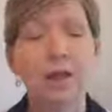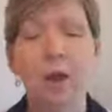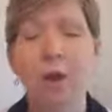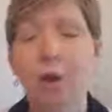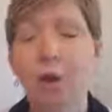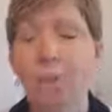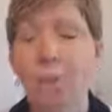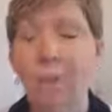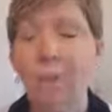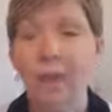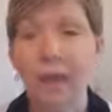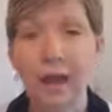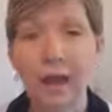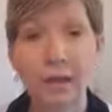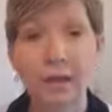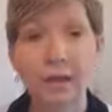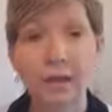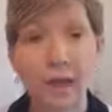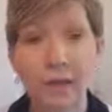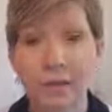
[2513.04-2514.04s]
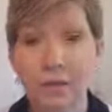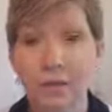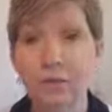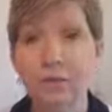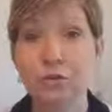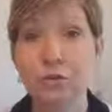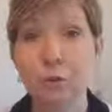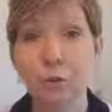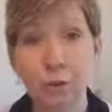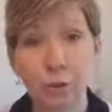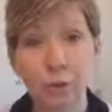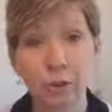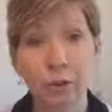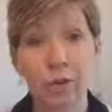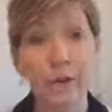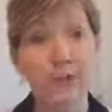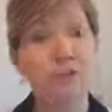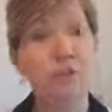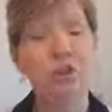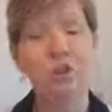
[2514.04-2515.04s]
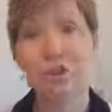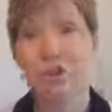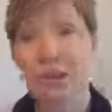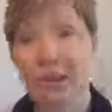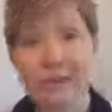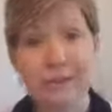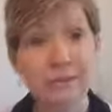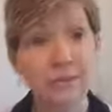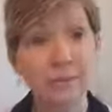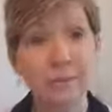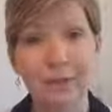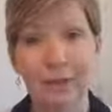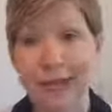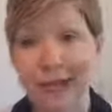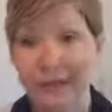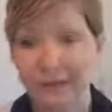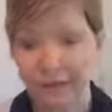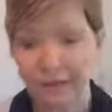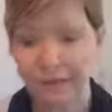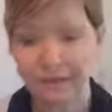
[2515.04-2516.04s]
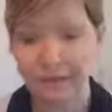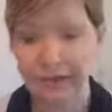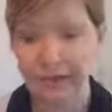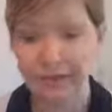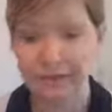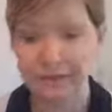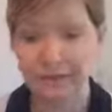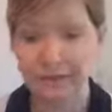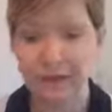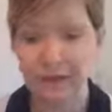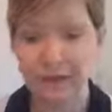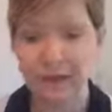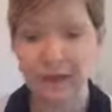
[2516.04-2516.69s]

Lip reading: open that closet door and to shed some light on that.